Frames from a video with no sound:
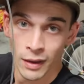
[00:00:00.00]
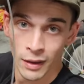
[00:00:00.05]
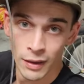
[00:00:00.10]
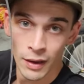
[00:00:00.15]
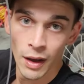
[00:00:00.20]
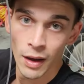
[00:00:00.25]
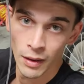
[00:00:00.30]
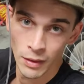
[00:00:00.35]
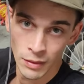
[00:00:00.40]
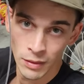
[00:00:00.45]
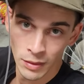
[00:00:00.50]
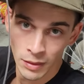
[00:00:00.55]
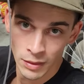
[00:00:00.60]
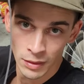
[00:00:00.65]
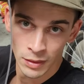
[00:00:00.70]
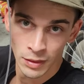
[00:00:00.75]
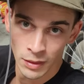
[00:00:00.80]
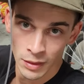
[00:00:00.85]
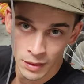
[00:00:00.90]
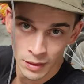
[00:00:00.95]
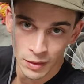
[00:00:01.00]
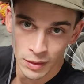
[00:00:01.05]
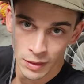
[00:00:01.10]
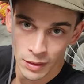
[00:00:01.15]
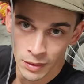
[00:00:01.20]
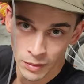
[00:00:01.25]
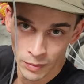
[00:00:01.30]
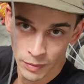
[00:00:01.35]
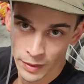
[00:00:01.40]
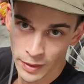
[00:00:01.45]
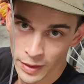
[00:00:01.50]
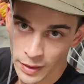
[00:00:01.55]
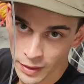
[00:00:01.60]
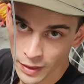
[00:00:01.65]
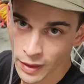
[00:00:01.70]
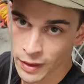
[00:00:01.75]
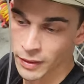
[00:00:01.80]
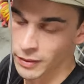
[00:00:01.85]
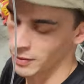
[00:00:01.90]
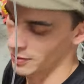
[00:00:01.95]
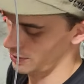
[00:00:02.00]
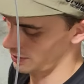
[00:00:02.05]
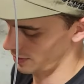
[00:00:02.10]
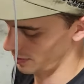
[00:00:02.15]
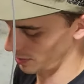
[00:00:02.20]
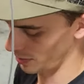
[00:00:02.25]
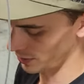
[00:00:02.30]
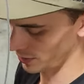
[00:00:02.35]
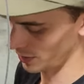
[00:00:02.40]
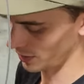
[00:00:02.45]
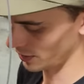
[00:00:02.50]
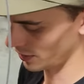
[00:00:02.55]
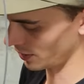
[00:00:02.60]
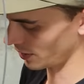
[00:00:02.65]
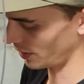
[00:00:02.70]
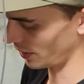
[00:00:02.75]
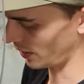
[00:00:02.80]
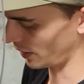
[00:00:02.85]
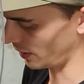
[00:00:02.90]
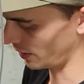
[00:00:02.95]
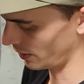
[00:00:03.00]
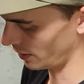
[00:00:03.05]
No! What do you know? Bushings are good.